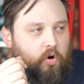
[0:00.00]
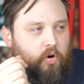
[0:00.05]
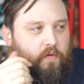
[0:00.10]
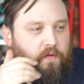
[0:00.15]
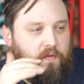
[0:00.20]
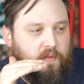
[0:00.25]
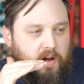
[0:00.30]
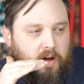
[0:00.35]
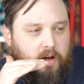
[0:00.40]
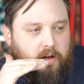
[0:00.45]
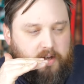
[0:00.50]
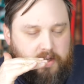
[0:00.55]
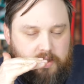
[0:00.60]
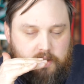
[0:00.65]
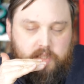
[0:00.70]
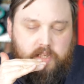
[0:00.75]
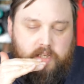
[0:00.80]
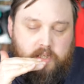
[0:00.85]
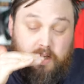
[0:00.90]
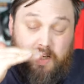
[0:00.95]
of like a
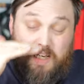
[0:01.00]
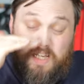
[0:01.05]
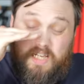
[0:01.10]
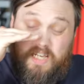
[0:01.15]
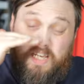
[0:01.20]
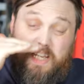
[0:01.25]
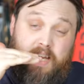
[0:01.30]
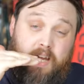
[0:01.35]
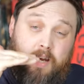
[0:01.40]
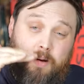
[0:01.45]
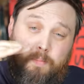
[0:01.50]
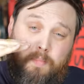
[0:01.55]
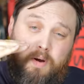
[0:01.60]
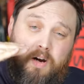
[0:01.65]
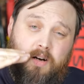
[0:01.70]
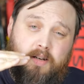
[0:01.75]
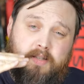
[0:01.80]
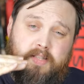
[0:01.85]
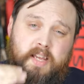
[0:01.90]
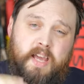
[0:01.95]
continually leaking
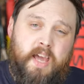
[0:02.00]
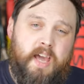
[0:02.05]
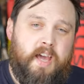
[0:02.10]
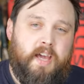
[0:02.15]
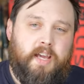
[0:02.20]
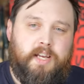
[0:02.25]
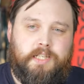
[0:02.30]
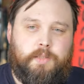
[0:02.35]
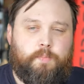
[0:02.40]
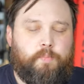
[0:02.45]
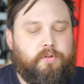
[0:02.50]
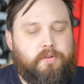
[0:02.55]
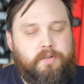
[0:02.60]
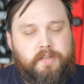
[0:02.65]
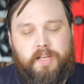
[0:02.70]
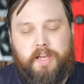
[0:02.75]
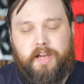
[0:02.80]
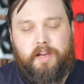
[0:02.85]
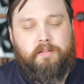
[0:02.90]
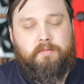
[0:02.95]
mask is probably
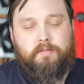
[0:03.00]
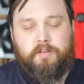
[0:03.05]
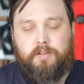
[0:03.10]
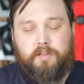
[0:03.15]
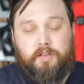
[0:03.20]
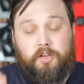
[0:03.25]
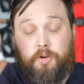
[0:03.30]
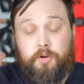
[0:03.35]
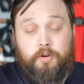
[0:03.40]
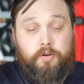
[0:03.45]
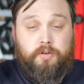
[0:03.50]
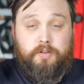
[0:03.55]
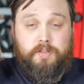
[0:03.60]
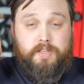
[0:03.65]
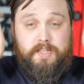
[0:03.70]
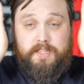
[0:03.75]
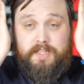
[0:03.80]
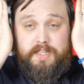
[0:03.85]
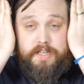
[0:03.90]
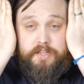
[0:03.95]
yeah your, your hood
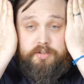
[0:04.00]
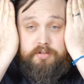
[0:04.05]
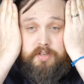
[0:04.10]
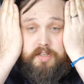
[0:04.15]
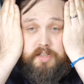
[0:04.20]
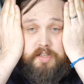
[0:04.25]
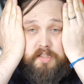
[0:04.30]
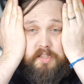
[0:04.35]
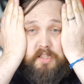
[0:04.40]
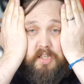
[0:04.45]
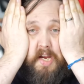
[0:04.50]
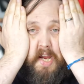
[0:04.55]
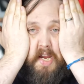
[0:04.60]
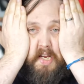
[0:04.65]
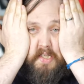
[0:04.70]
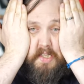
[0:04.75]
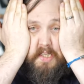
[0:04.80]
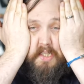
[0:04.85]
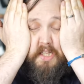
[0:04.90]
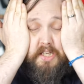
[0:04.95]
is literally just
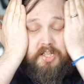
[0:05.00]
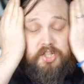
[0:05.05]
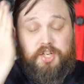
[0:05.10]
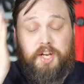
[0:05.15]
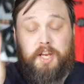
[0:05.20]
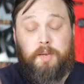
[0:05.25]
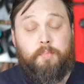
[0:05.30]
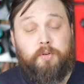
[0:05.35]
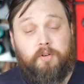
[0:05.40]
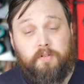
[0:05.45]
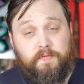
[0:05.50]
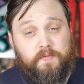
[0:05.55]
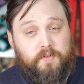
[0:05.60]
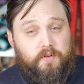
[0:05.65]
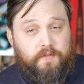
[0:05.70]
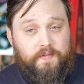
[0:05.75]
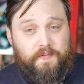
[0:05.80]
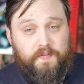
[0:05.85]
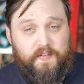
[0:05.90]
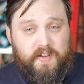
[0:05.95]
changing the shape of
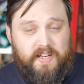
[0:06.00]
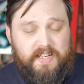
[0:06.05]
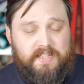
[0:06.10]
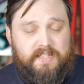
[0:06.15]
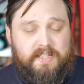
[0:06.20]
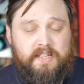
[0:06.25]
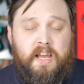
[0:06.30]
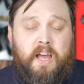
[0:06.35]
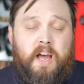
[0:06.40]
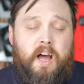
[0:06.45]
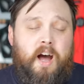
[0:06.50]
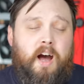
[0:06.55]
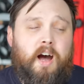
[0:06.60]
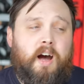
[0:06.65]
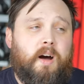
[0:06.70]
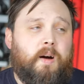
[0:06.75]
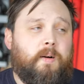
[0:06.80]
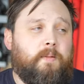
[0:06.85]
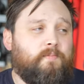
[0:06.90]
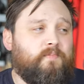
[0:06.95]
your face
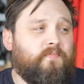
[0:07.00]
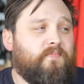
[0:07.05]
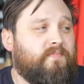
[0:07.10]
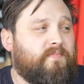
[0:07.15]
um,